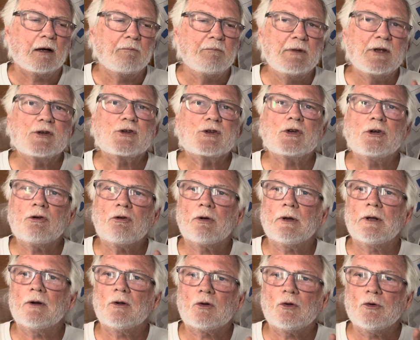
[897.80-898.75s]

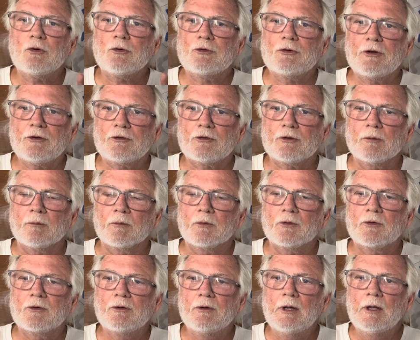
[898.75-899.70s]
mission-critical
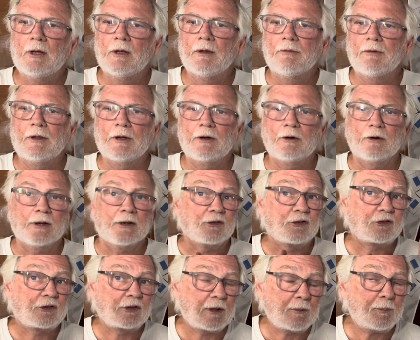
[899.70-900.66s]
systems that are as
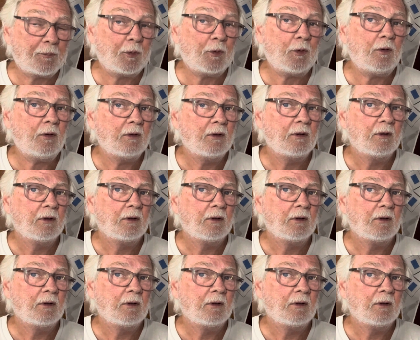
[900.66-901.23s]
simple